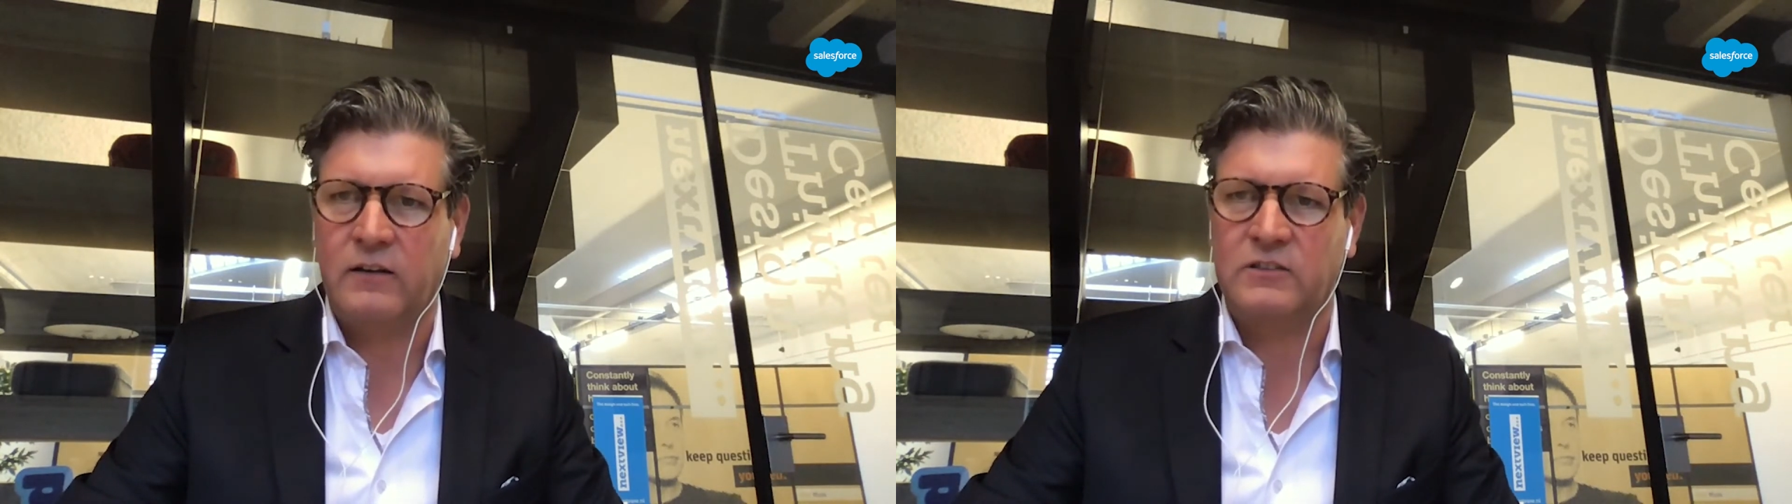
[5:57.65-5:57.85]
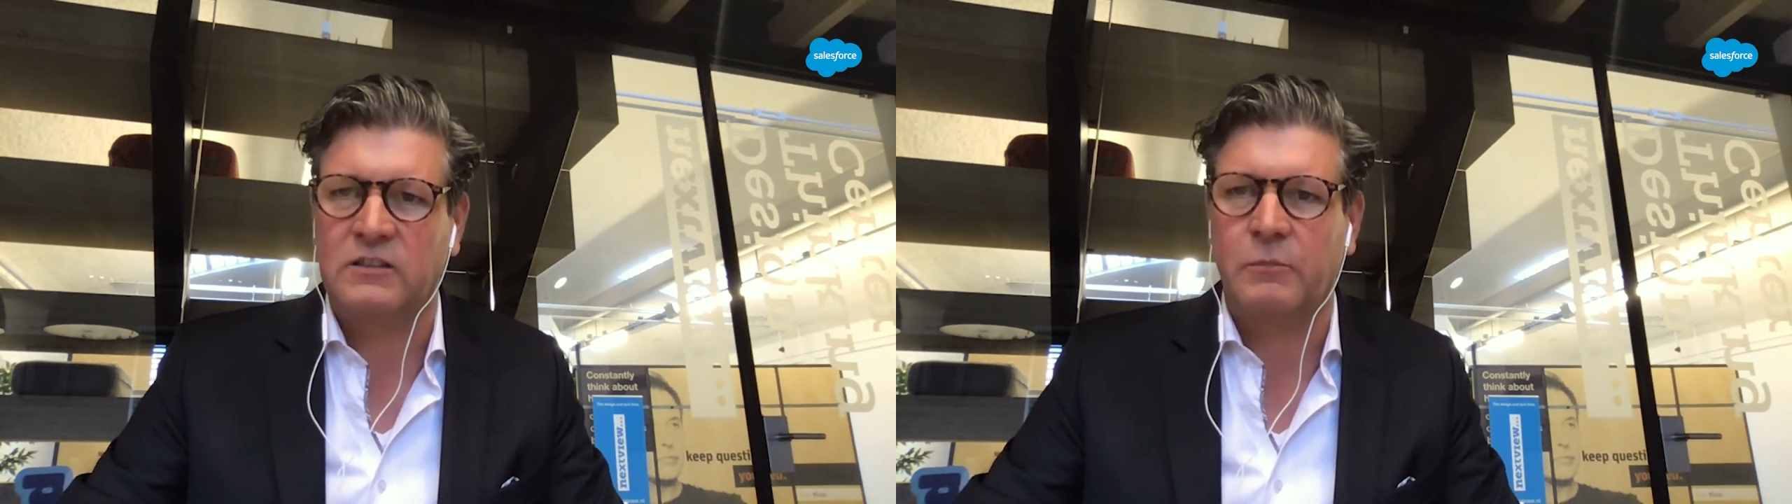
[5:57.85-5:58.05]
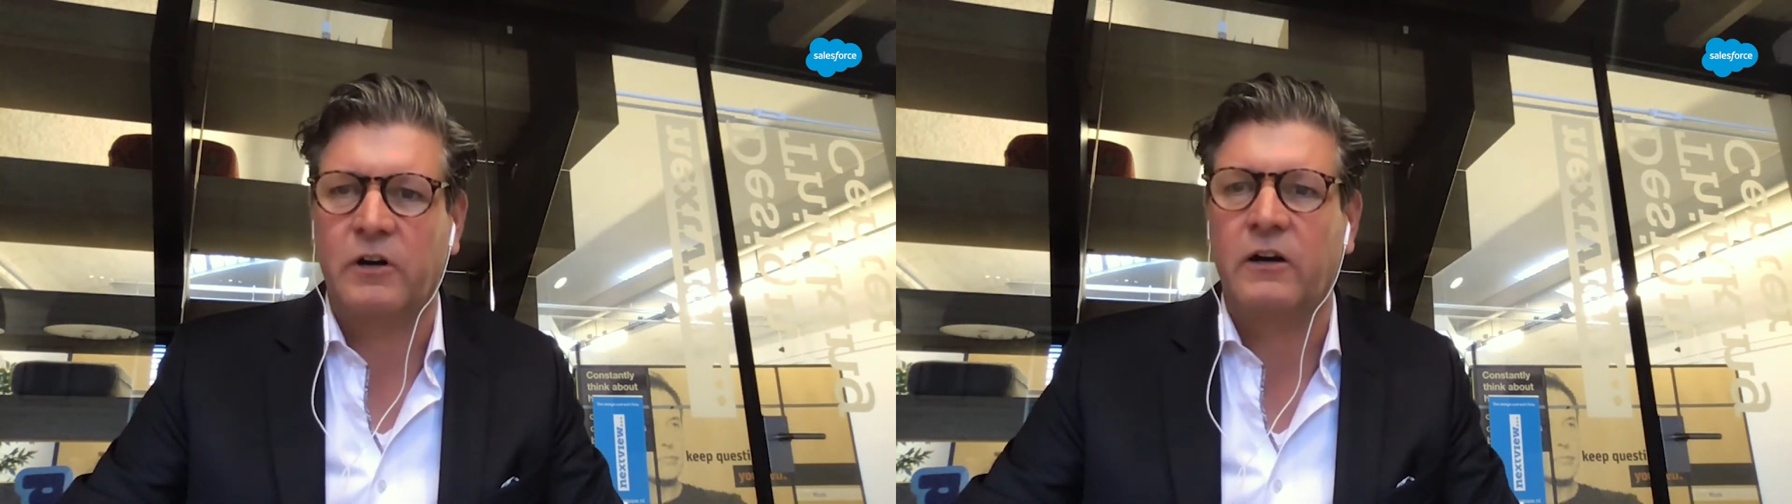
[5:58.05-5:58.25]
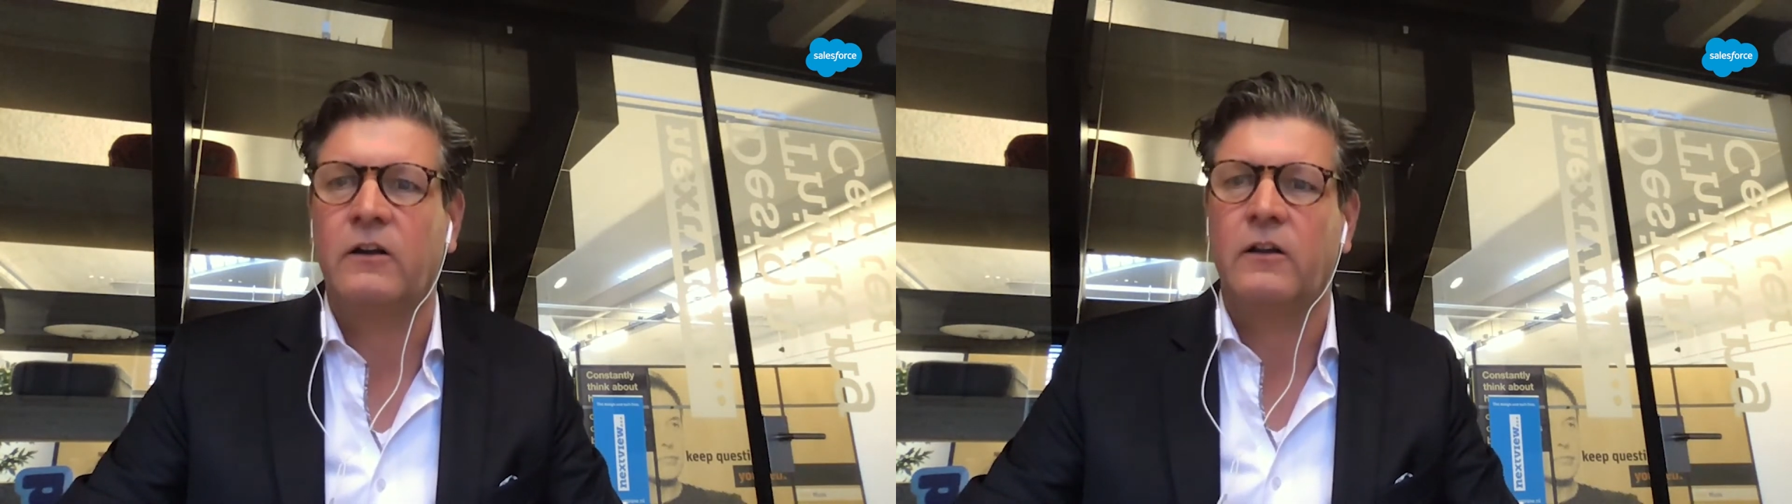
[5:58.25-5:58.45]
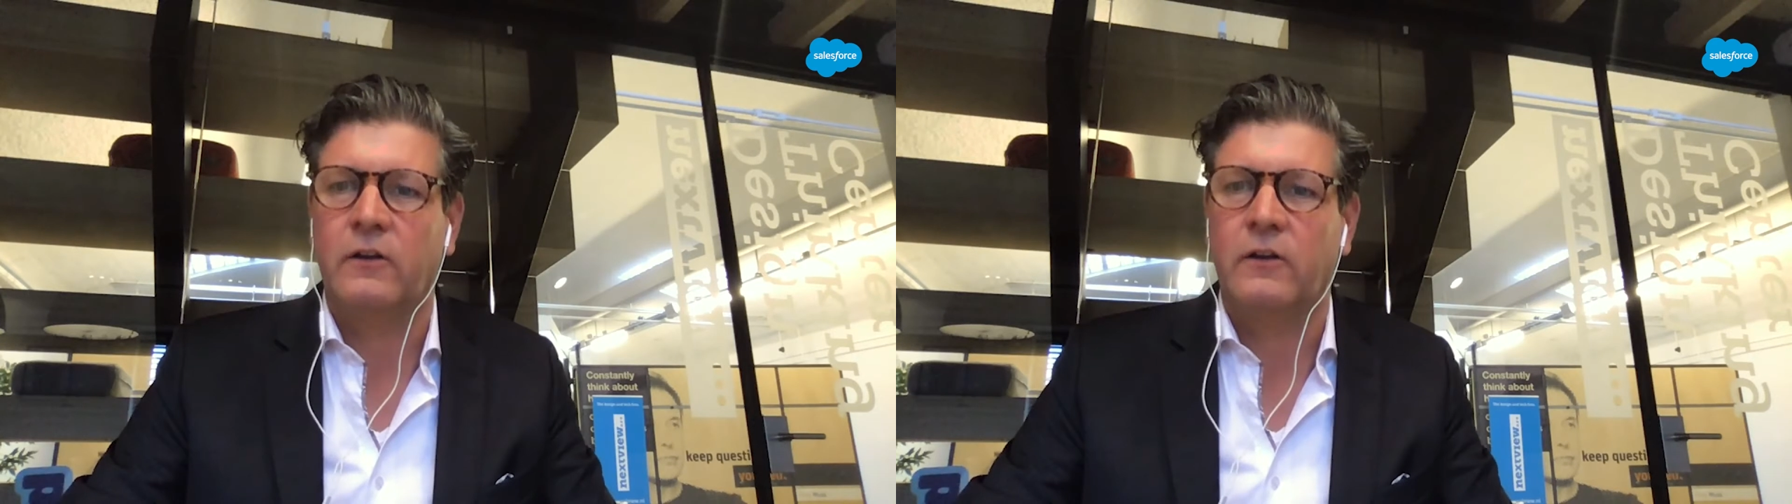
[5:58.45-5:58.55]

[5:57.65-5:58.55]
customer,